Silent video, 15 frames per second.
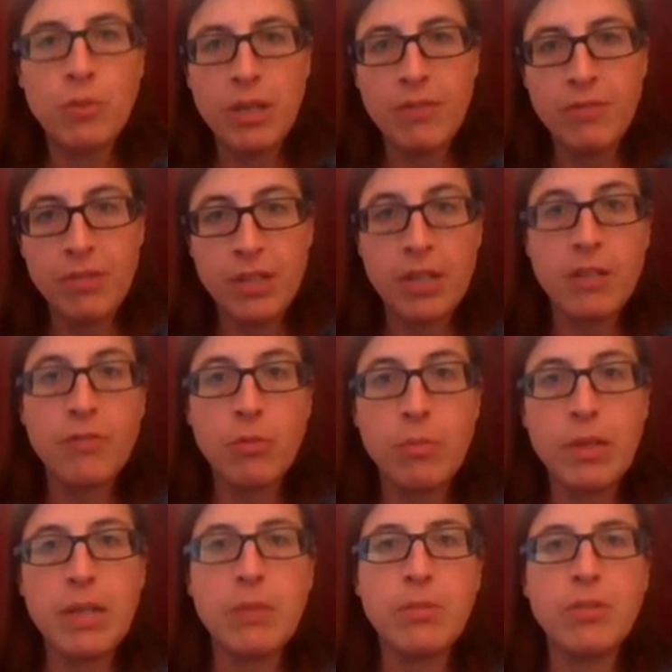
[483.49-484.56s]
we have therefore
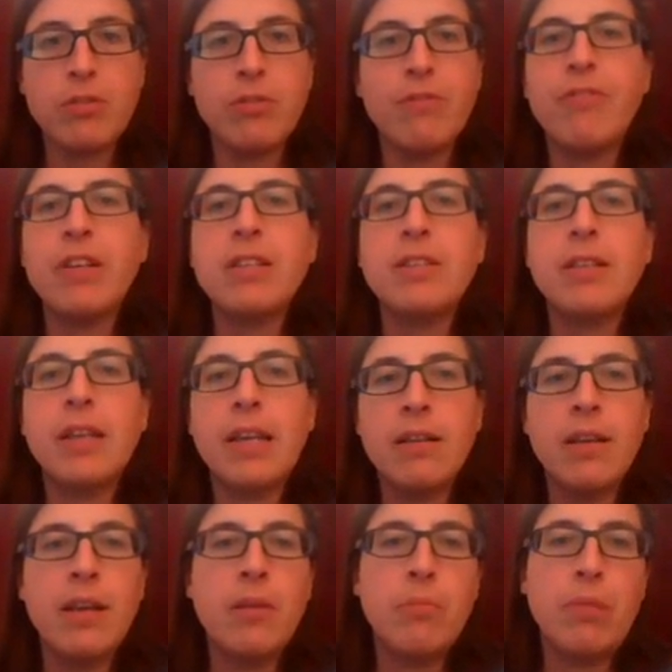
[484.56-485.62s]
been able to
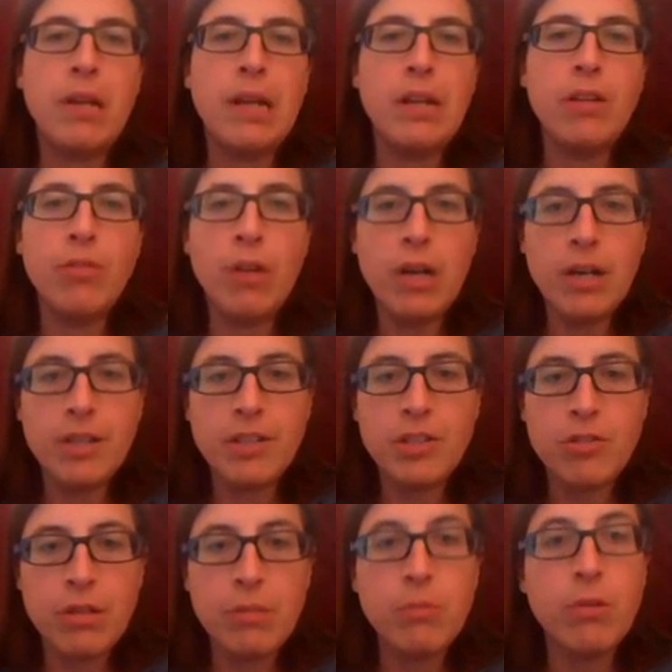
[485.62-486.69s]
investigate paleo ice
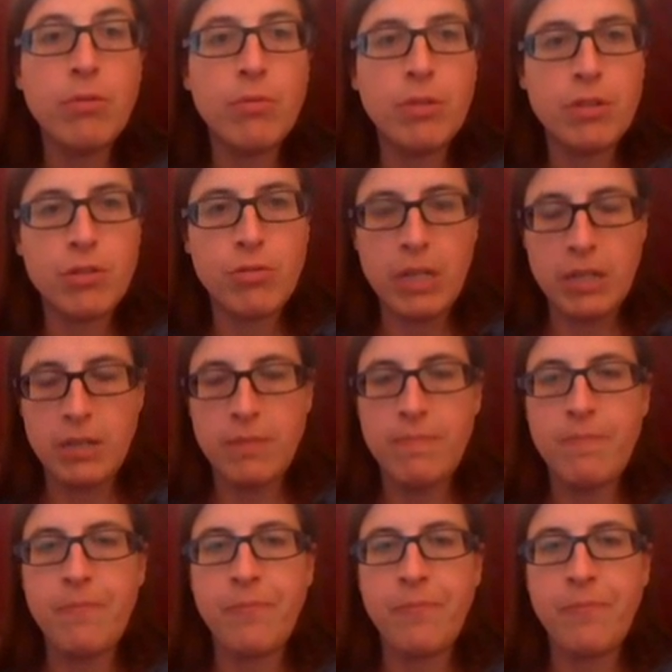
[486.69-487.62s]
stream retreat.